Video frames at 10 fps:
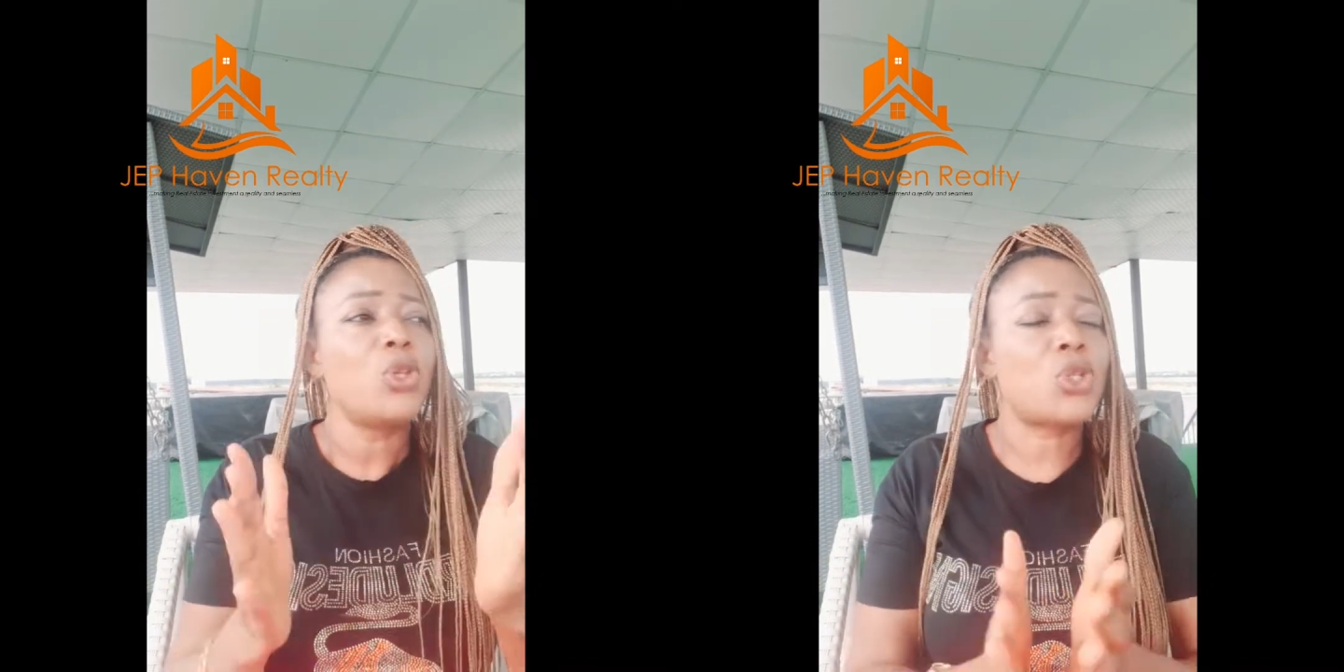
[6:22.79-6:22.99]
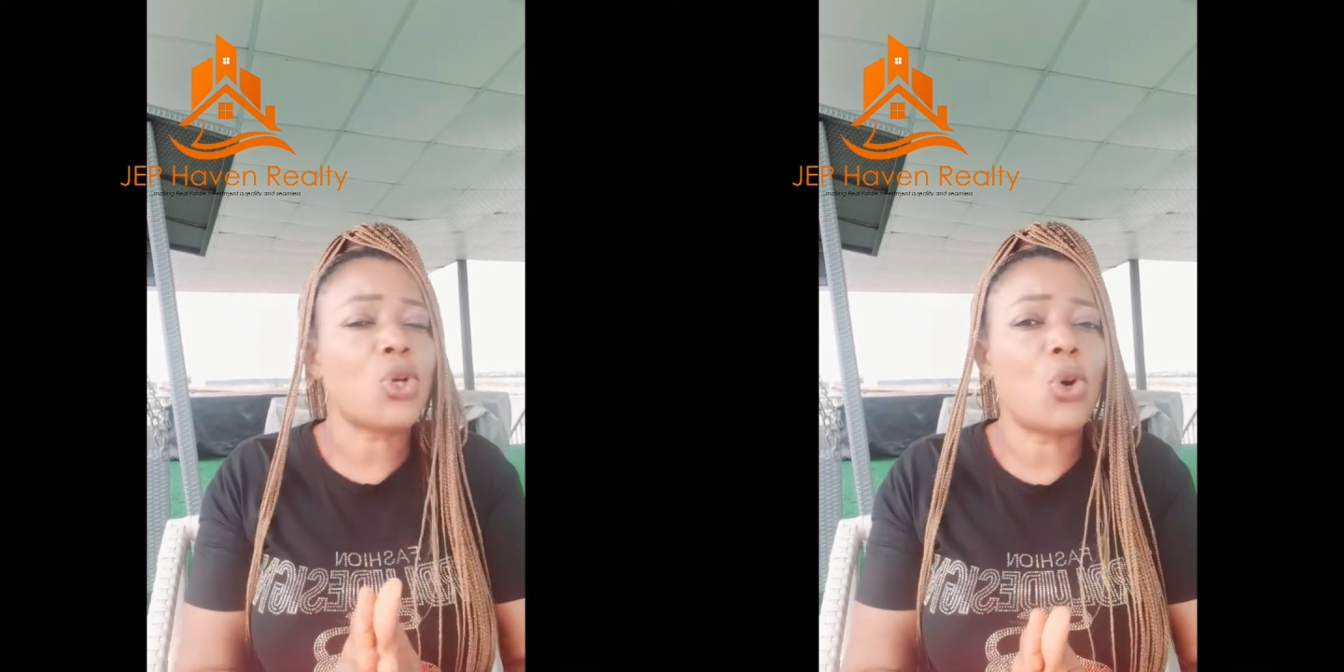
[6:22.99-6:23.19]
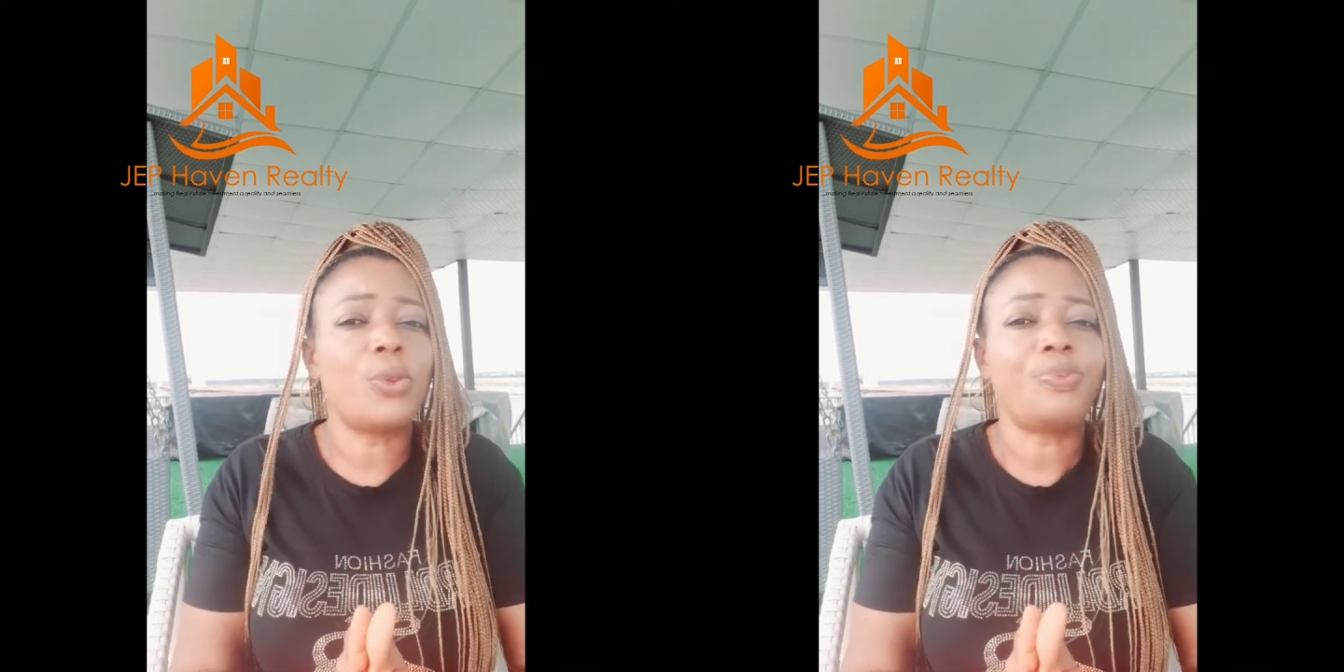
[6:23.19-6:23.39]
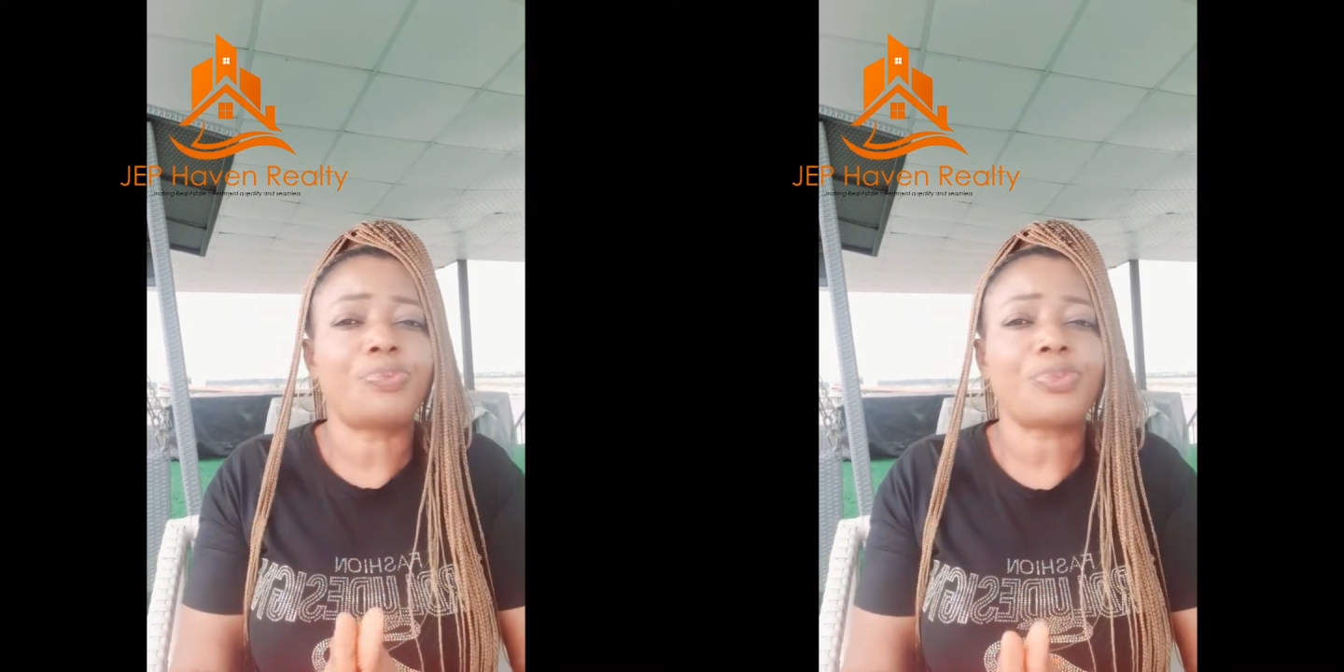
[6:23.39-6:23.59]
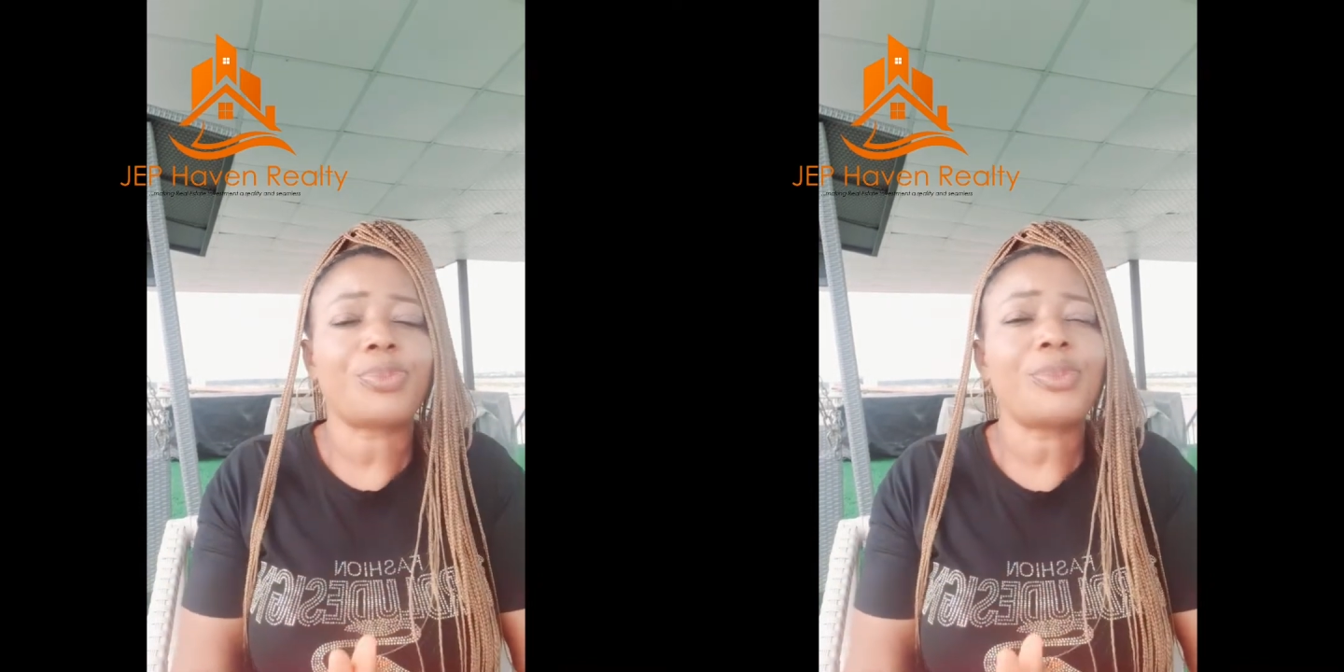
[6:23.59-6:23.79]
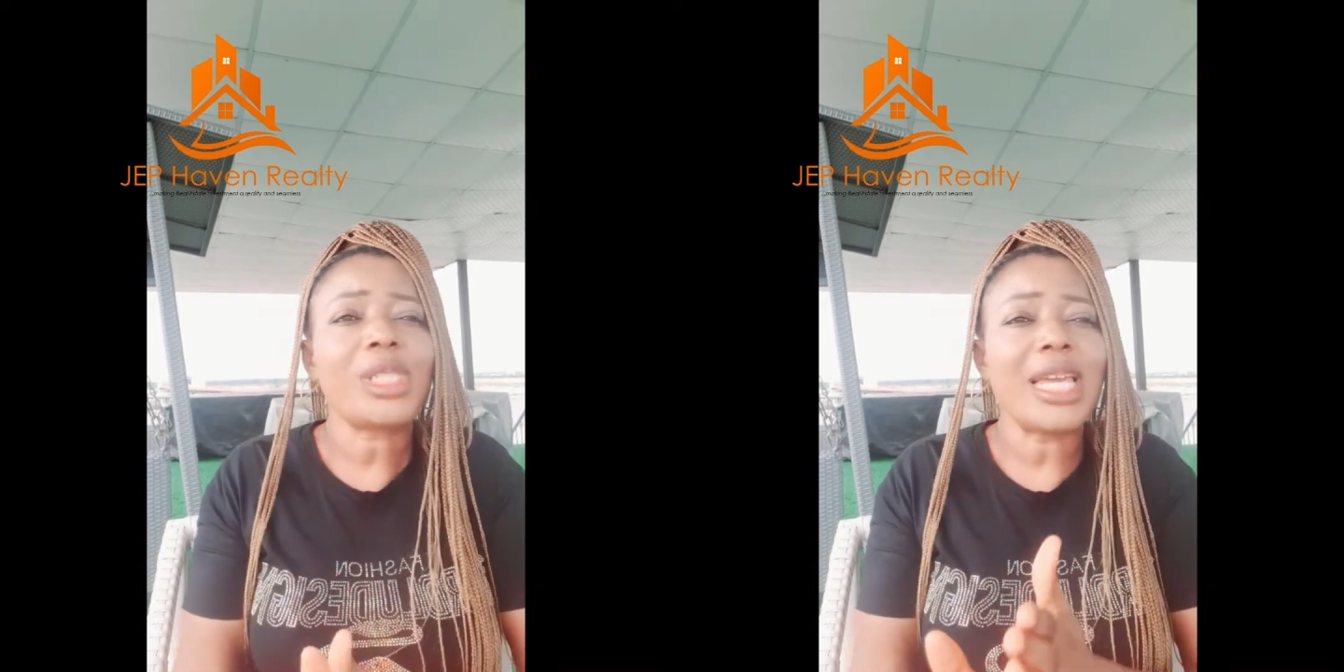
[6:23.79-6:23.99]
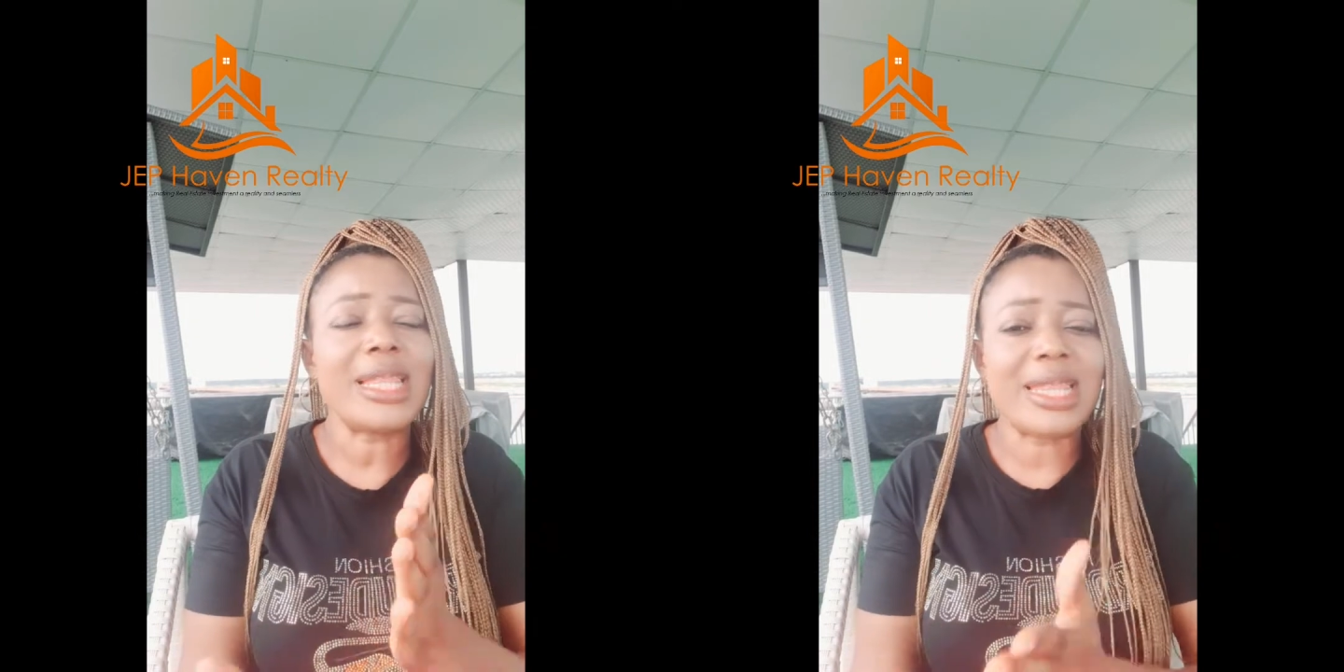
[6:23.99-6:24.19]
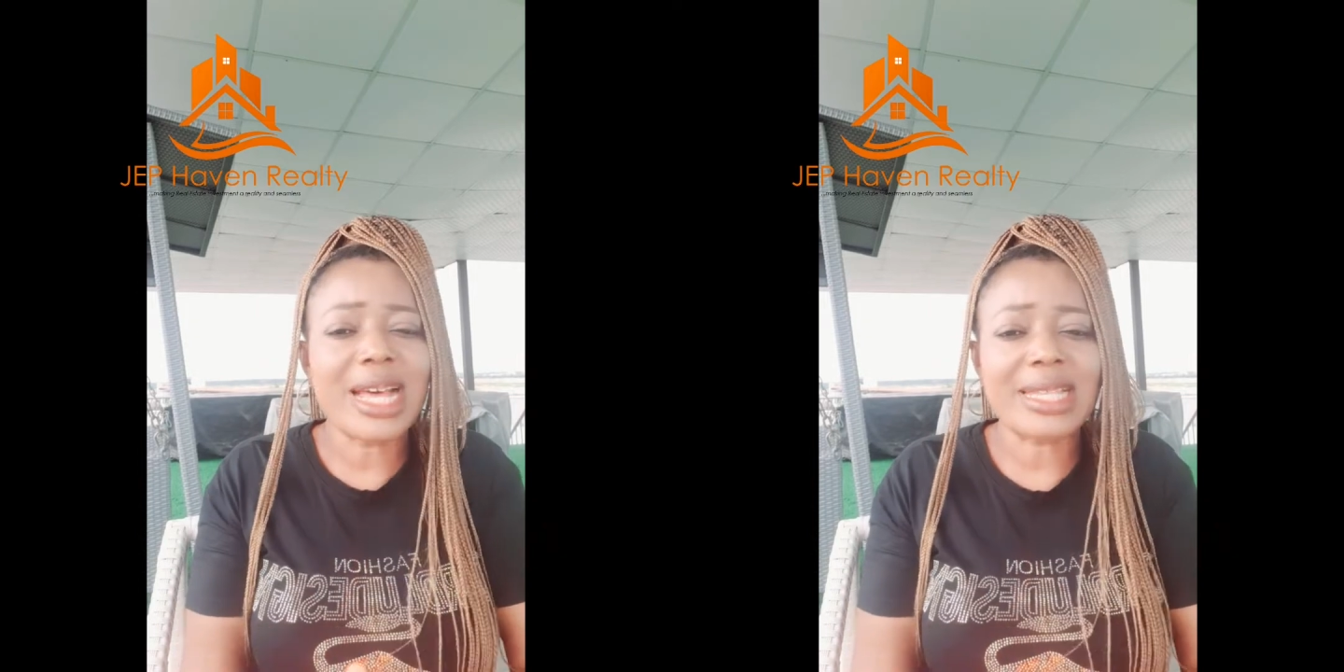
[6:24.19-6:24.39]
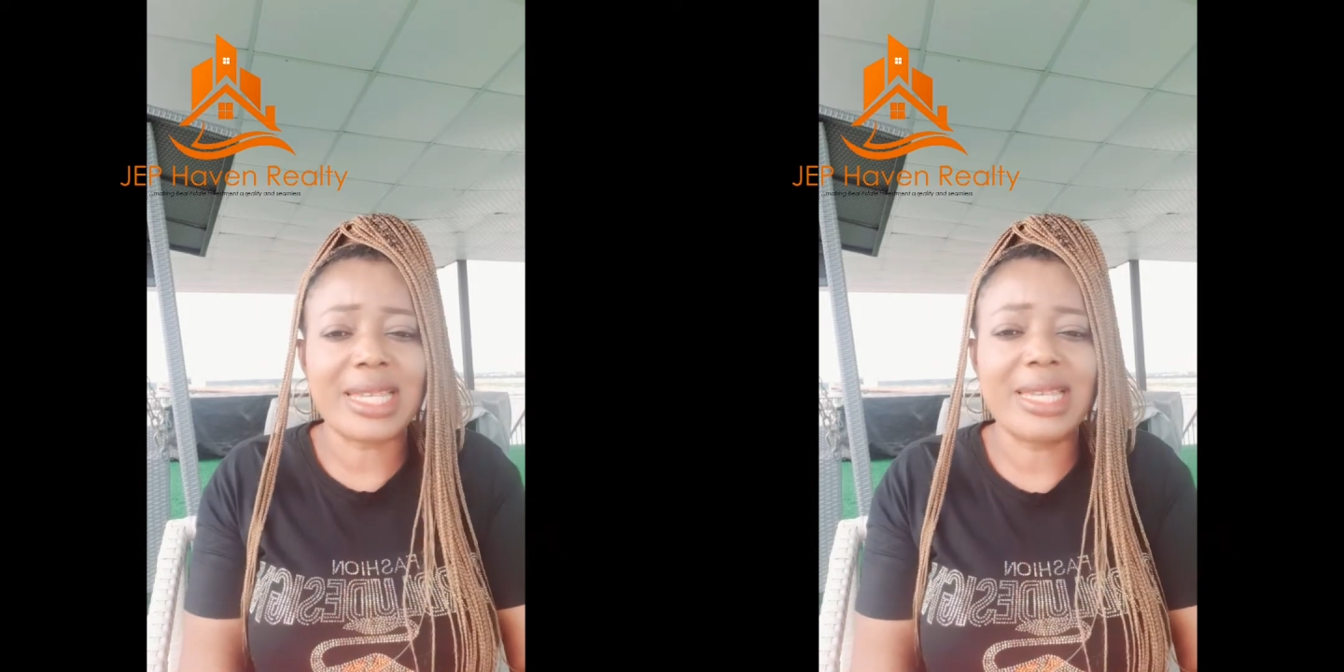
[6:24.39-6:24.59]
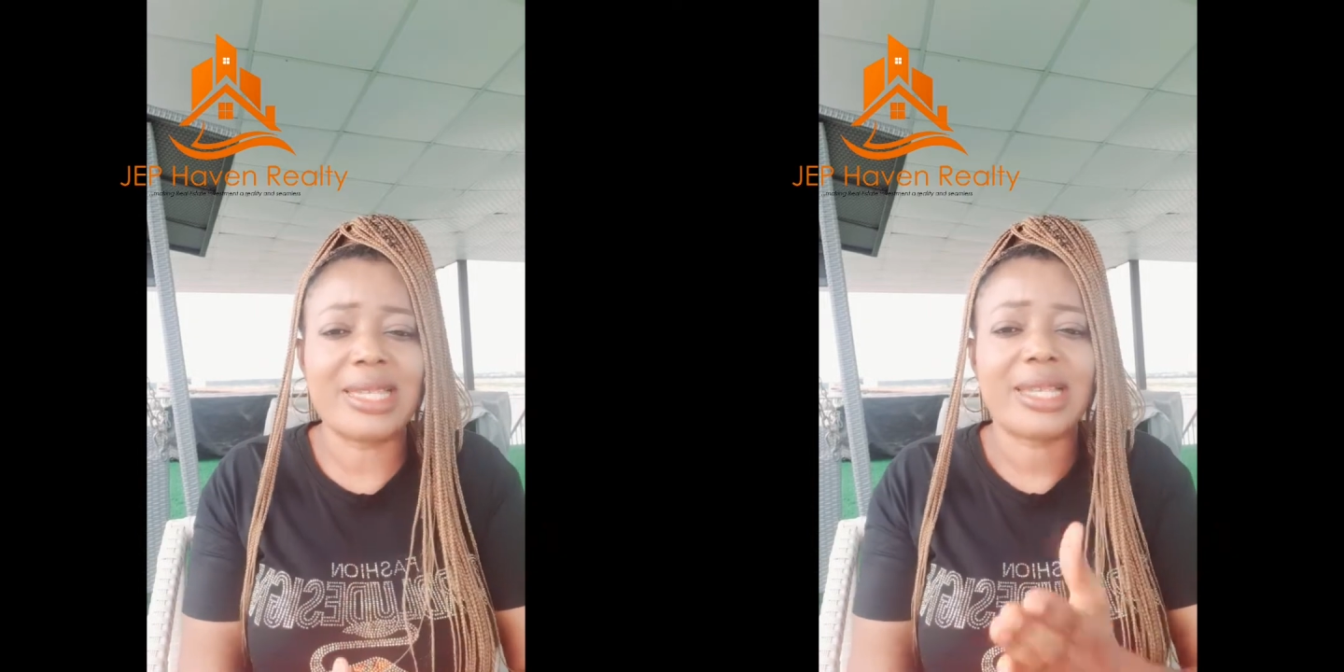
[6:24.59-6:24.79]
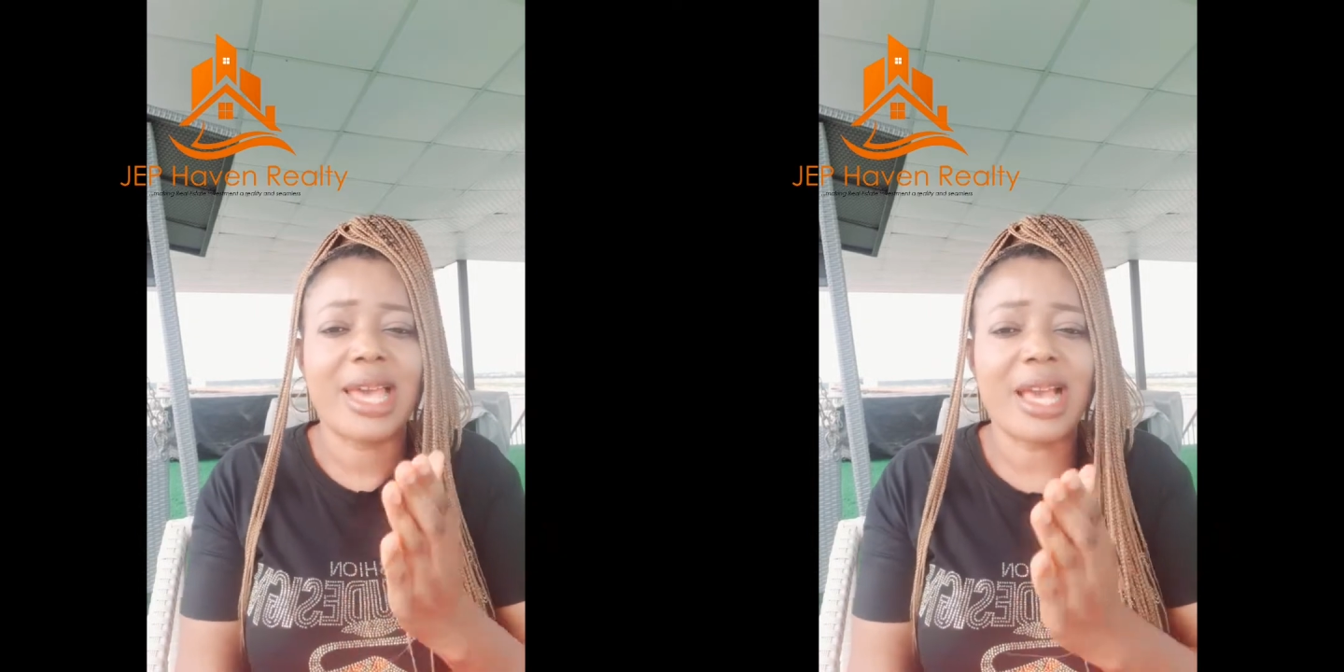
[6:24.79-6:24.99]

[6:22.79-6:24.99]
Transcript: So that is